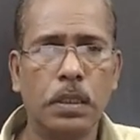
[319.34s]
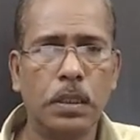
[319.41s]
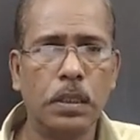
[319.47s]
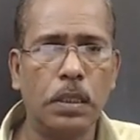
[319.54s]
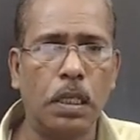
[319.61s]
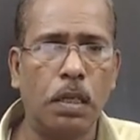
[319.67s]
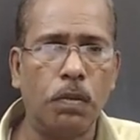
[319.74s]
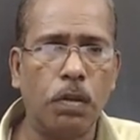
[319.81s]

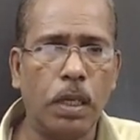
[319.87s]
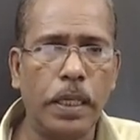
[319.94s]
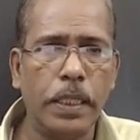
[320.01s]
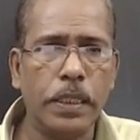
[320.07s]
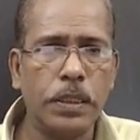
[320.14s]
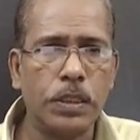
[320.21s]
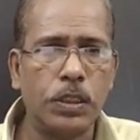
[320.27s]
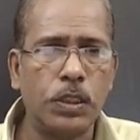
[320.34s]

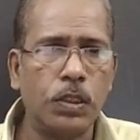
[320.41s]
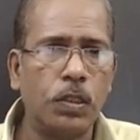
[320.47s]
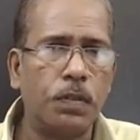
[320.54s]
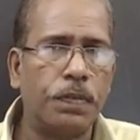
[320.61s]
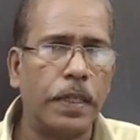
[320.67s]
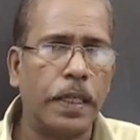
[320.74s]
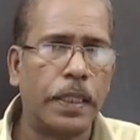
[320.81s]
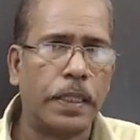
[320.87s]
avoiding 0
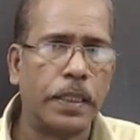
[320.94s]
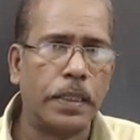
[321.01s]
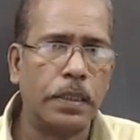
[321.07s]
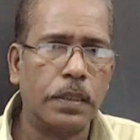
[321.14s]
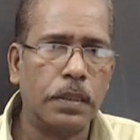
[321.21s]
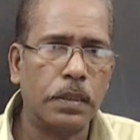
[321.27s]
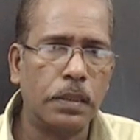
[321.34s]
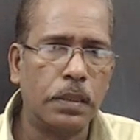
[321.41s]
factor.
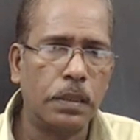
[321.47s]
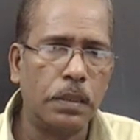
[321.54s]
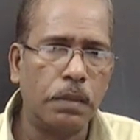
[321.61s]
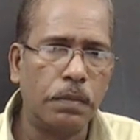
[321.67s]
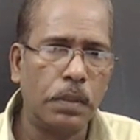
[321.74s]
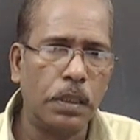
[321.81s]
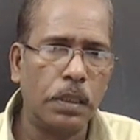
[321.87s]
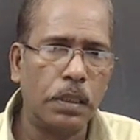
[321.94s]

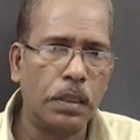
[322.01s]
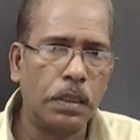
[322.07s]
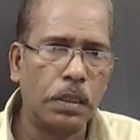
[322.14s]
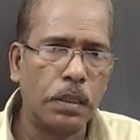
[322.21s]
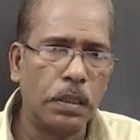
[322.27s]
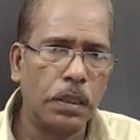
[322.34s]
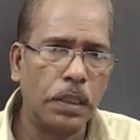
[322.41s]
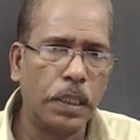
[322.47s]
We'll
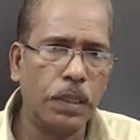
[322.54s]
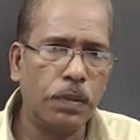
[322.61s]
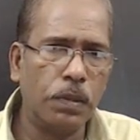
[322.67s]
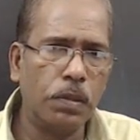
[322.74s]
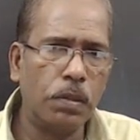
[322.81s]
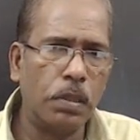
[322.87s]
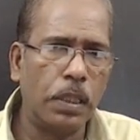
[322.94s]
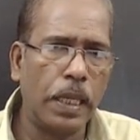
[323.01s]
give
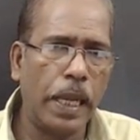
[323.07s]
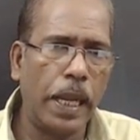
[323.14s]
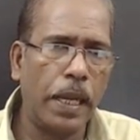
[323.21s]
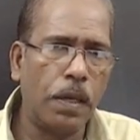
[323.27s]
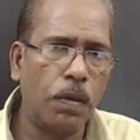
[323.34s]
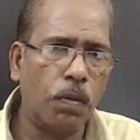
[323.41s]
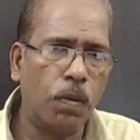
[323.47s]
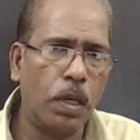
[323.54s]
no a
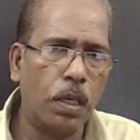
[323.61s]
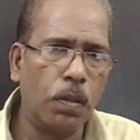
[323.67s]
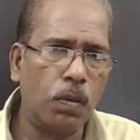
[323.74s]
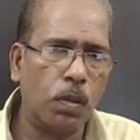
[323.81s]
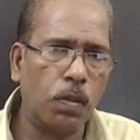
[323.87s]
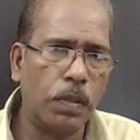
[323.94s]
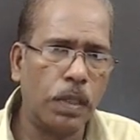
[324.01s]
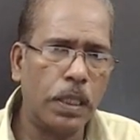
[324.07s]
1
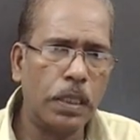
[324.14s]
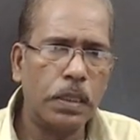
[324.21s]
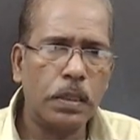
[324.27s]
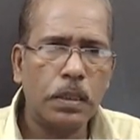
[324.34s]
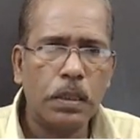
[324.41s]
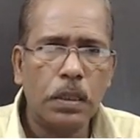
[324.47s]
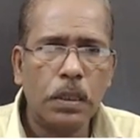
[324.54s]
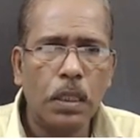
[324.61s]
over,
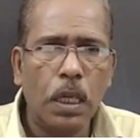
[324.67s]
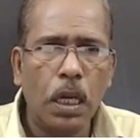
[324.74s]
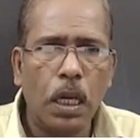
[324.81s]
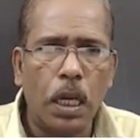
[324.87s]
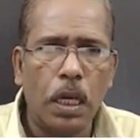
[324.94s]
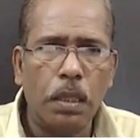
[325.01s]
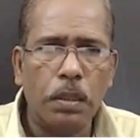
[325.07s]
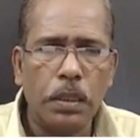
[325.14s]

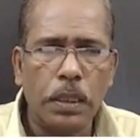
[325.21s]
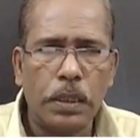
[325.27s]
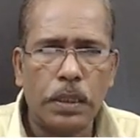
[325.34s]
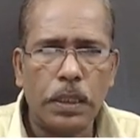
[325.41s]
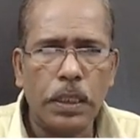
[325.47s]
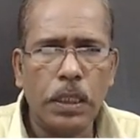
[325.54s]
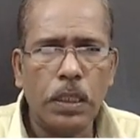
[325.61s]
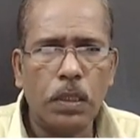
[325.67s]
and if
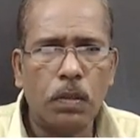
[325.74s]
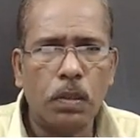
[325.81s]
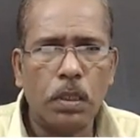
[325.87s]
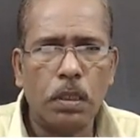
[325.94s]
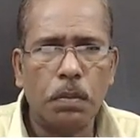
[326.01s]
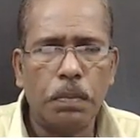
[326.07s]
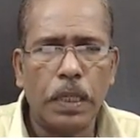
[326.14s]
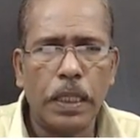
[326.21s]
t equal
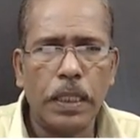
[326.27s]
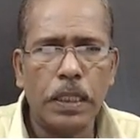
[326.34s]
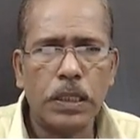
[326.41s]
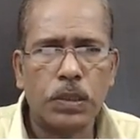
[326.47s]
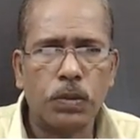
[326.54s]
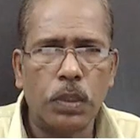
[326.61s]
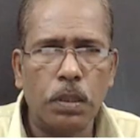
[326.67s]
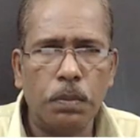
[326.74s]
to
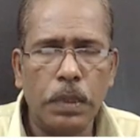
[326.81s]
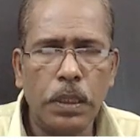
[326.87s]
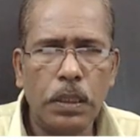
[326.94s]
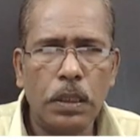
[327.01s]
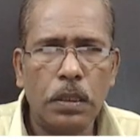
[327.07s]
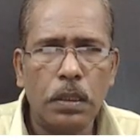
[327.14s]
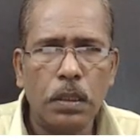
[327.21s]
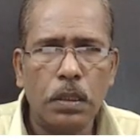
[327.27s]
minus 1 means
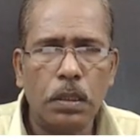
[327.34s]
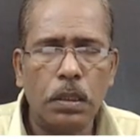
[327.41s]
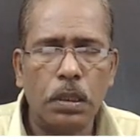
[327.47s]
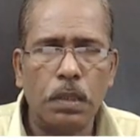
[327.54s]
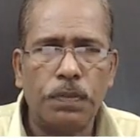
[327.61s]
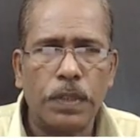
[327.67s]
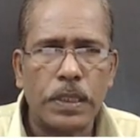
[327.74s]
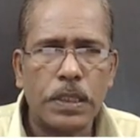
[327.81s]
the
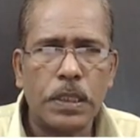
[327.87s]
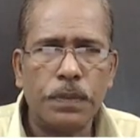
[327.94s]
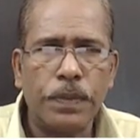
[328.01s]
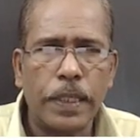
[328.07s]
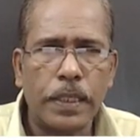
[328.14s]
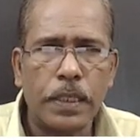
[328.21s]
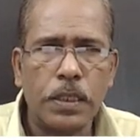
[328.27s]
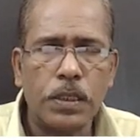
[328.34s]
first
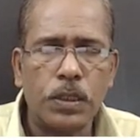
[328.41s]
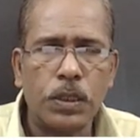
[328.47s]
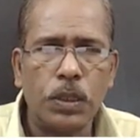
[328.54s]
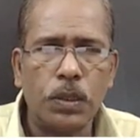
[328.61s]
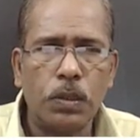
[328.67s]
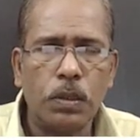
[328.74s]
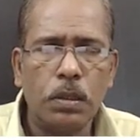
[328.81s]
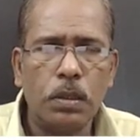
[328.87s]
factor is
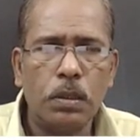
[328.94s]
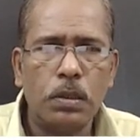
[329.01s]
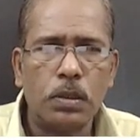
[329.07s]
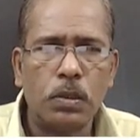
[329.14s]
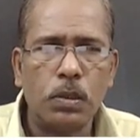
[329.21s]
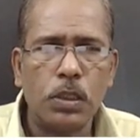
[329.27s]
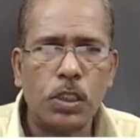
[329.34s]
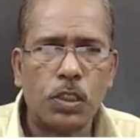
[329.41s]
0, so
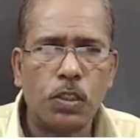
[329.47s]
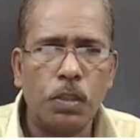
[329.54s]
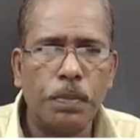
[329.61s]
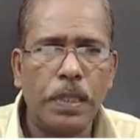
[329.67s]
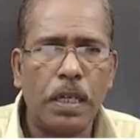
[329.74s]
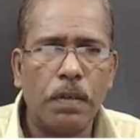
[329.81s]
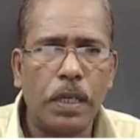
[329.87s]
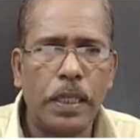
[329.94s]
it should be
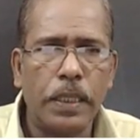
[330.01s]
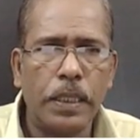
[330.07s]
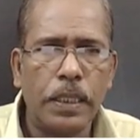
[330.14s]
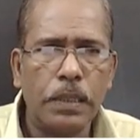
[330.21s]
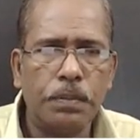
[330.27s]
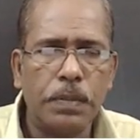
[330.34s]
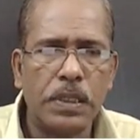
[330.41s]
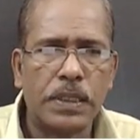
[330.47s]

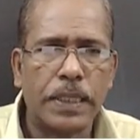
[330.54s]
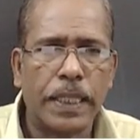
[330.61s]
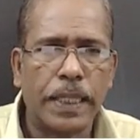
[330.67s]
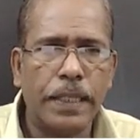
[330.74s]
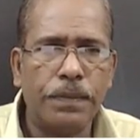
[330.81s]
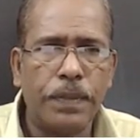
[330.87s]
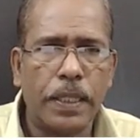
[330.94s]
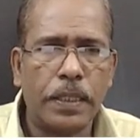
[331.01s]
avoided. The
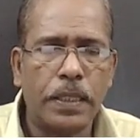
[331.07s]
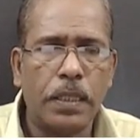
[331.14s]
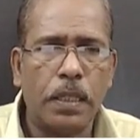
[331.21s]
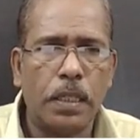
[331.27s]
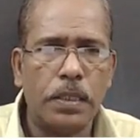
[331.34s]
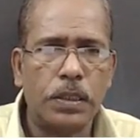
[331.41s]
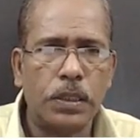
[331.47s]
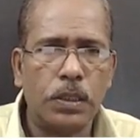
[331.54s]
second factor
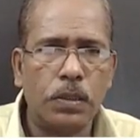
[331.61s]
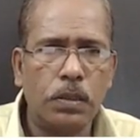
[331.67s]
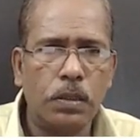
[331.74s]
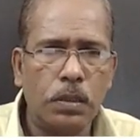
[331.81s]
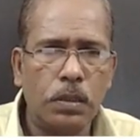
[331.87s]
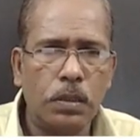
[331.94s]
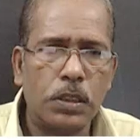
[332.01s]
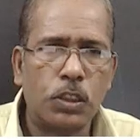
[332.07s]
not 0,
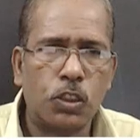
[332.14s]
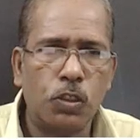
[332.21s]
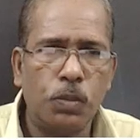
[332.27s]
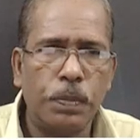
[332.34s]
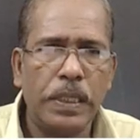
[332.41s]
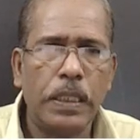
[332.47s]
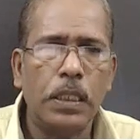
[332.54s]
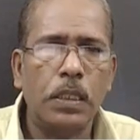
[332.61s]
it should
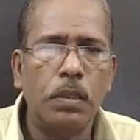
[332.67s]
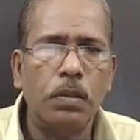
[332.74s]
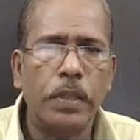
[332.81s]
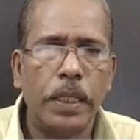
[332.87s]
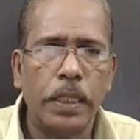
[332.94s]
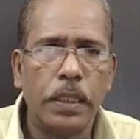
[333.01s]
be included,